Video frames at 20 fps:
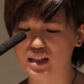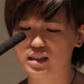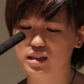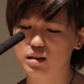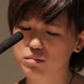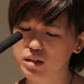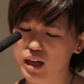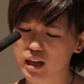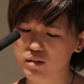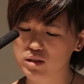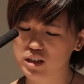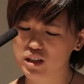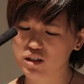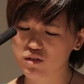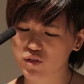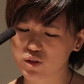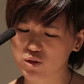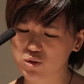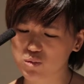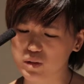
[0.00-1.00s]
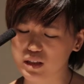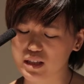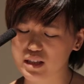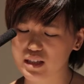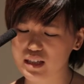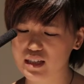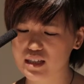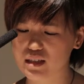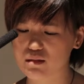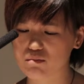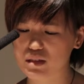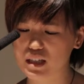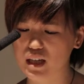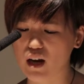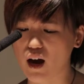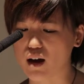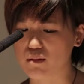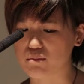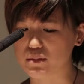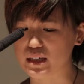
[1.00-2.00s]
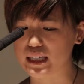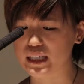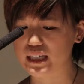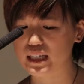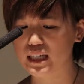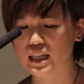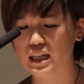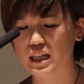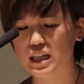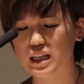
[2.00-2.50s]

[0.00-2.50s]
and sometimes confused with dictum de omni,